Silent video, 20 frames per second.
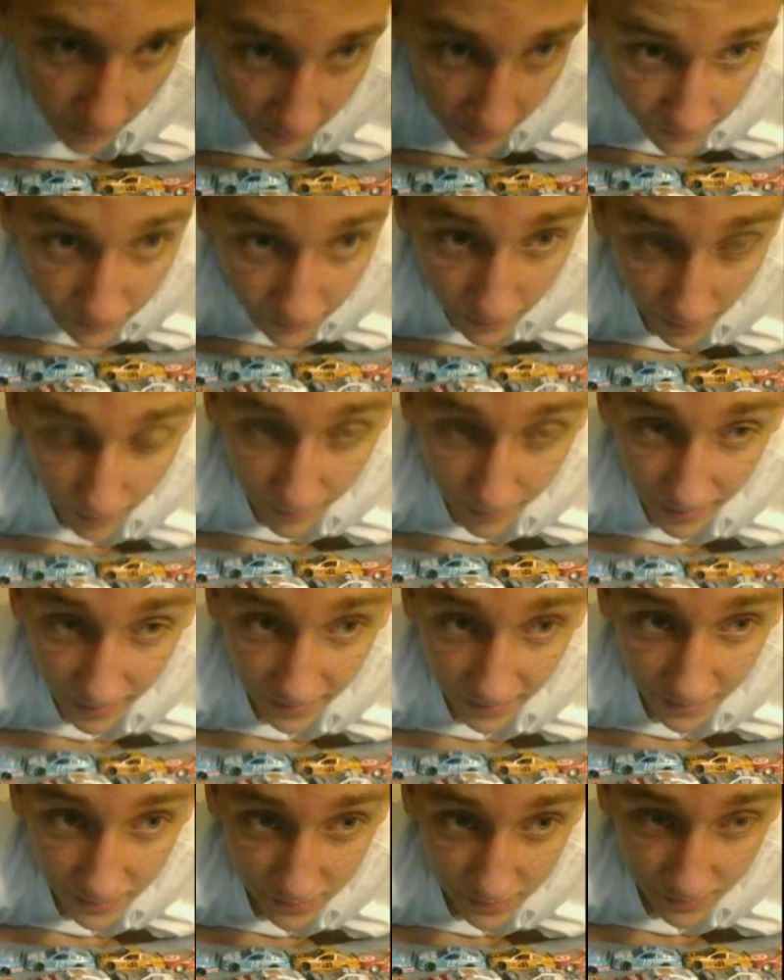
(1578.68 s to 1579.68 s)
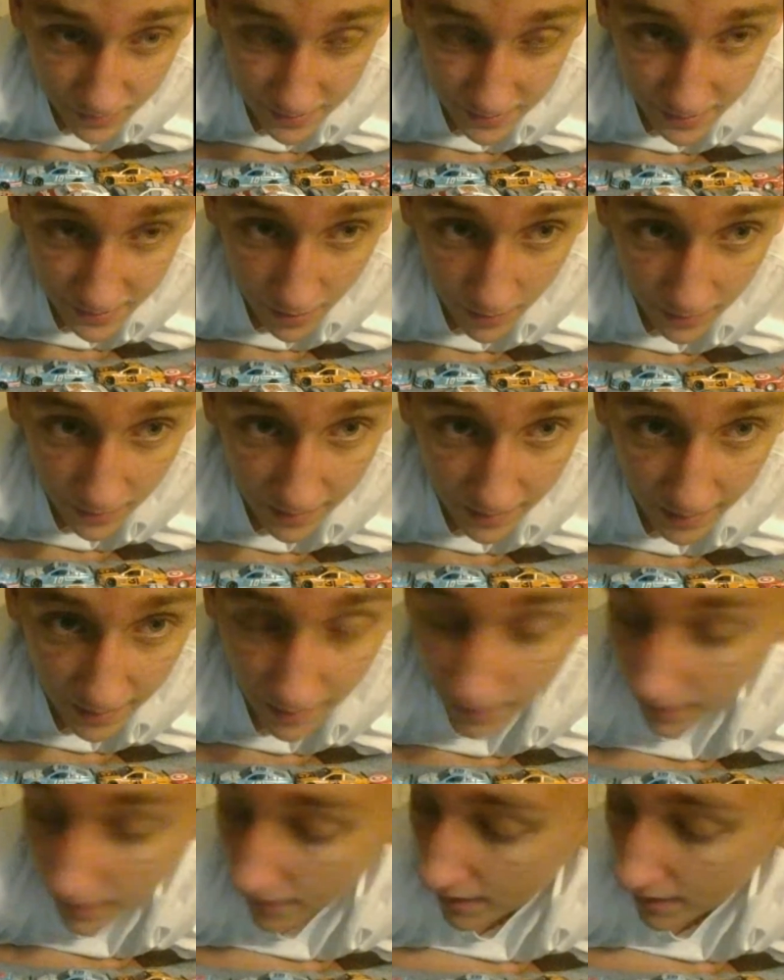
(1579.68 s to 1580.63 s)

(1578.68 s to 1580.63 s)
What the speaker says: if we're able to get this race going tonight.